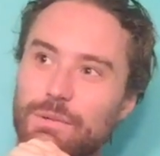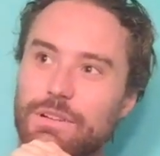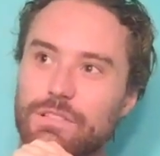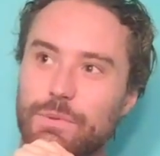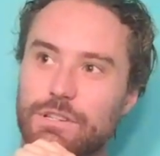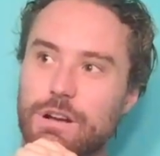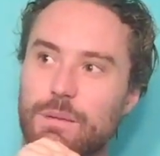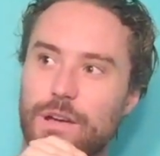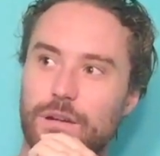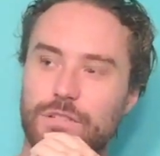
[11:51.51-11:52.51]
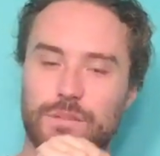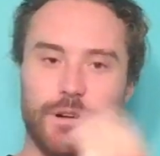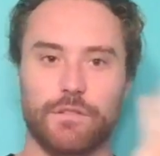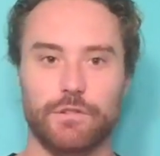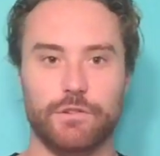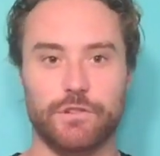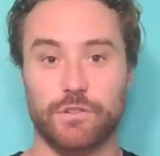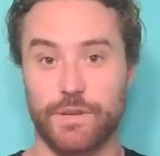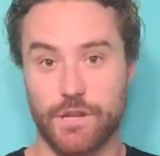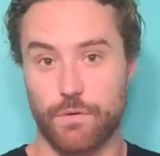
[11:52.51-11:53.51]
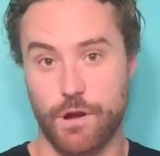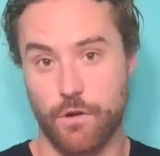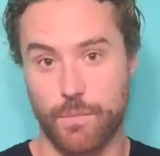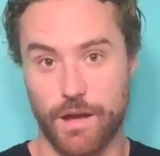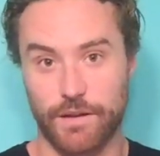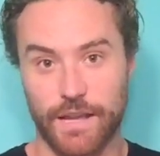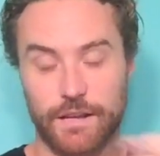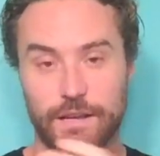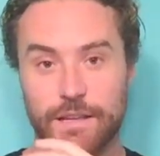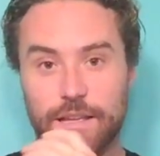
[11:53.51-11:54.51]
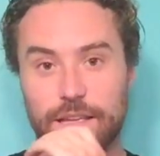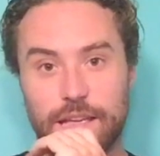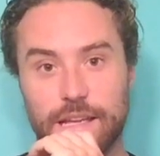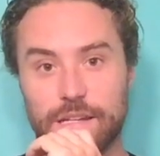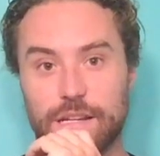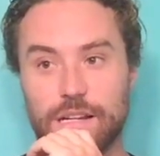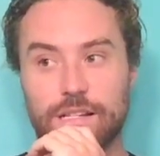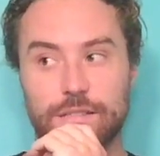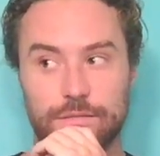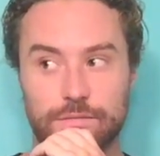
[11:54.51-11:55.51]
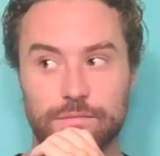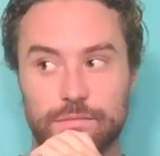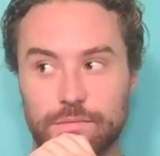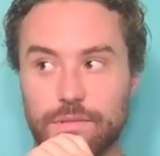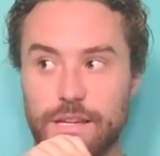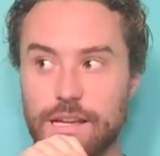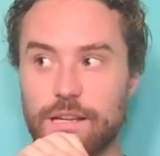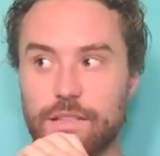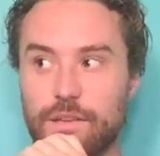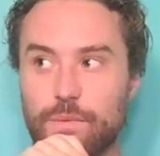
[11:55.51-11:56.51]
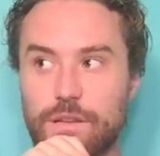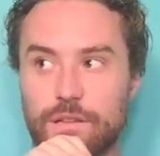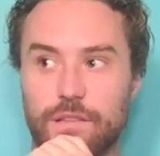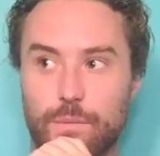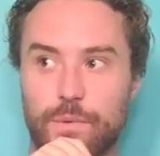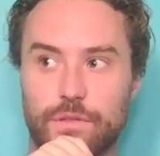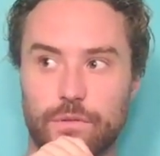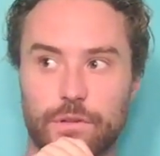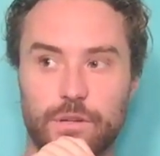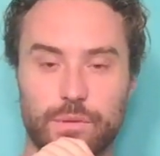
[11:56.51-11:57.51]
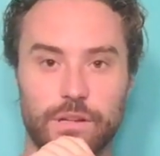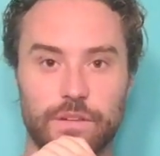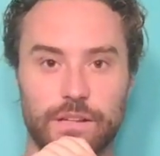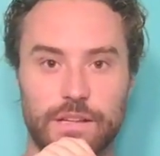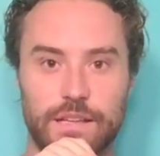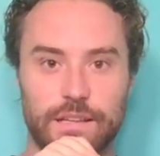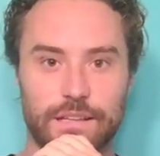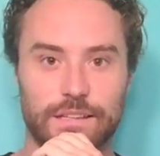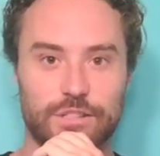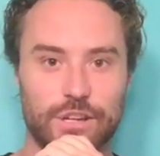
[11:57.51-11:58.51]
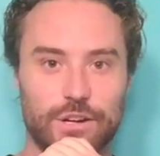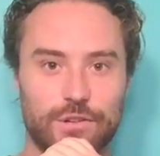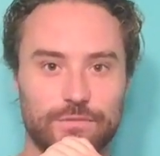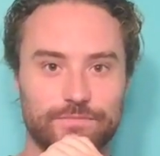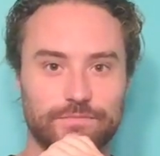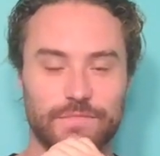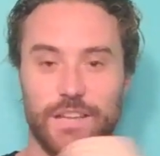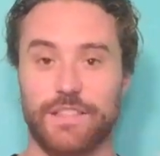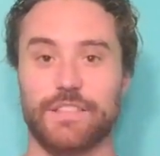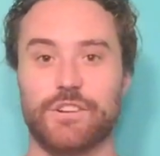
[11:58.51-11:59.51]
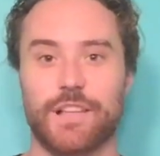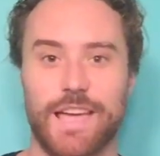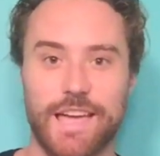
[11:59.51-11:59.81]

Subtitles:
What else did we talk about? We talked about all the nutrients we don't know about yet. And yeah, I think we went through a good bit of it. So I think that's all I